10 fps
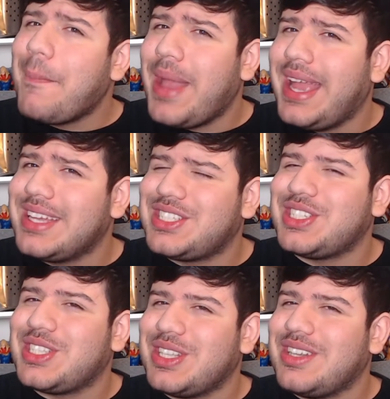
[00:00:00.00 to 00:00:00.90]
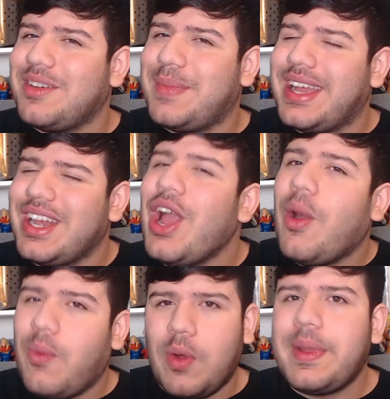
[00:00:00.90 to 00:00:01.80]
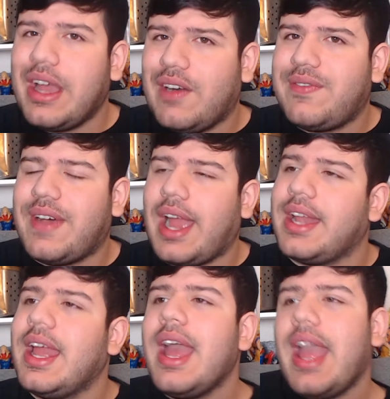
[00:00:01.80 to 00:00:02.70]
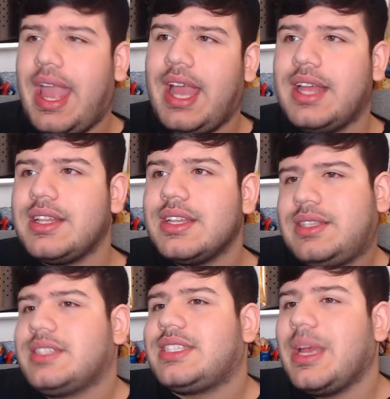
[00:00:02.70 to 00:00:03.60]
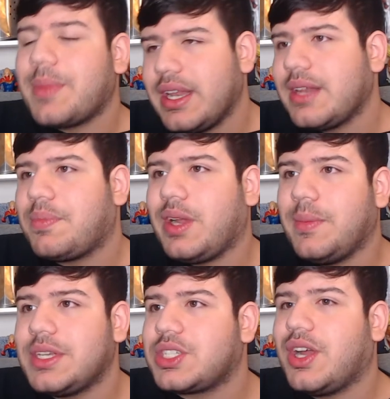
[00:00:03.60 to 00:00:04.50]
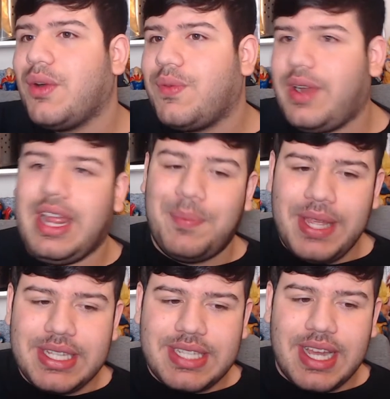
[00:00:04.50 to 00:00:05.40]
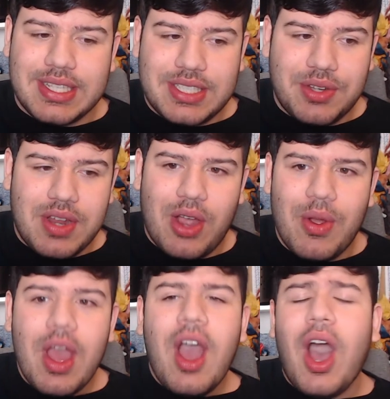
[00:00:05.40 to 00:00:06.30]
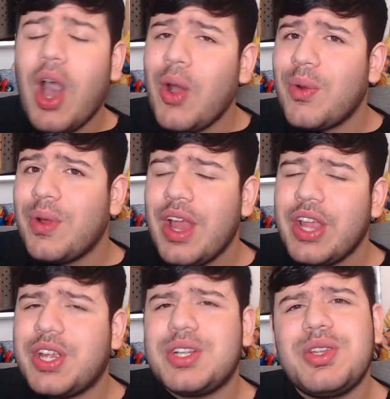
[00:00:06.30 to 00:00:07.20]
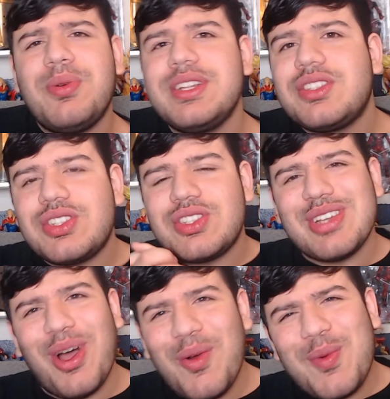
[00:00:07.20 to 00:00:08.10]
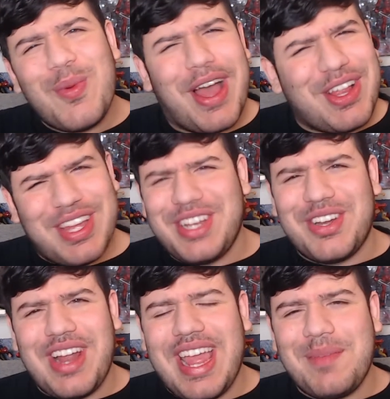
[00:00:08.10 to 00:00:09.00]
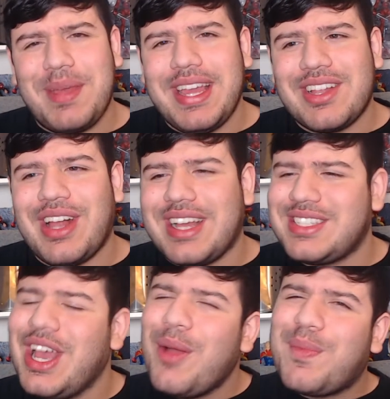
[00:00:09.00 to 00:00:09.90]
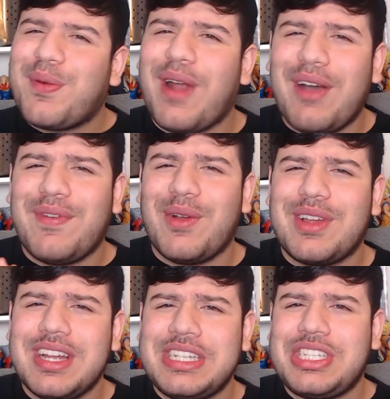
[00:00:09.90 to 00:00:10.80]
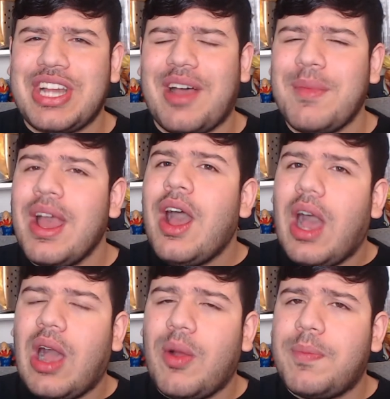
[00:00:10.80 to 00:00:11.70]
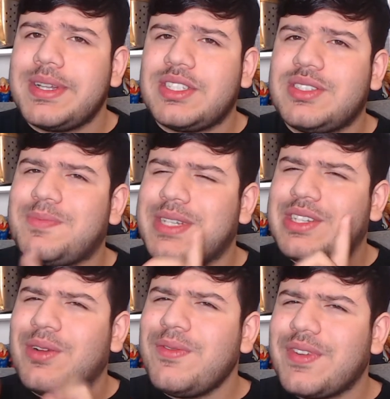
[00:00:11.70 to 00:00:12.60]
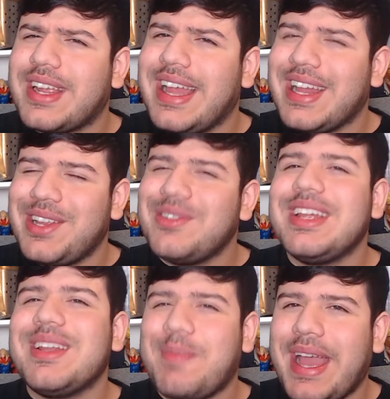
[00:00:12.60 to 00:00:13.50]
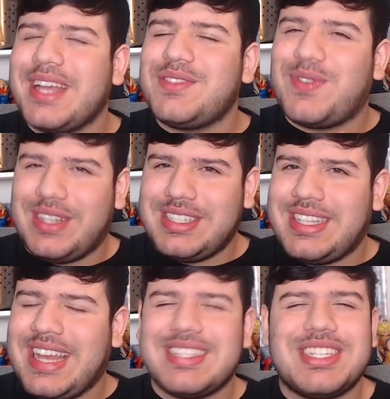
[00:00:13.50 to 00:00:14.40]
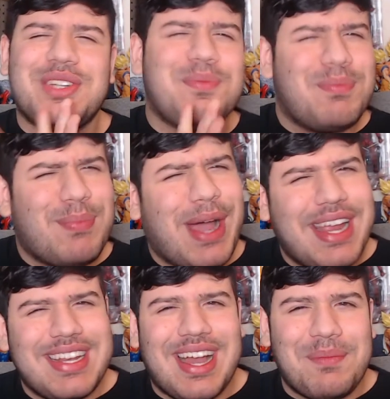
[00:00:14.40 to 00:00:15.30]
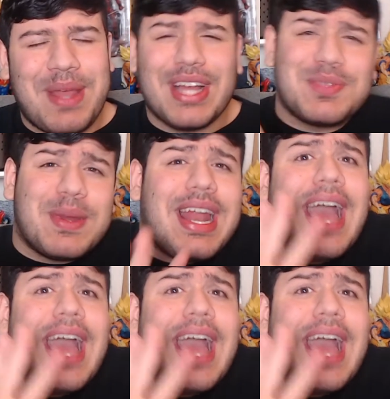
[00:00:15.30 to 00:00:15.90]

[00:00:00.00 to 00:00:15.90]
pay us just a little bit, we'll be all fine. And the same can pretty much go for AP tests, you know. Oh, you're doing so well in your AP class. Bravo, good job. Oh, but don't forget, you need to pay us for this test that you might not pass. But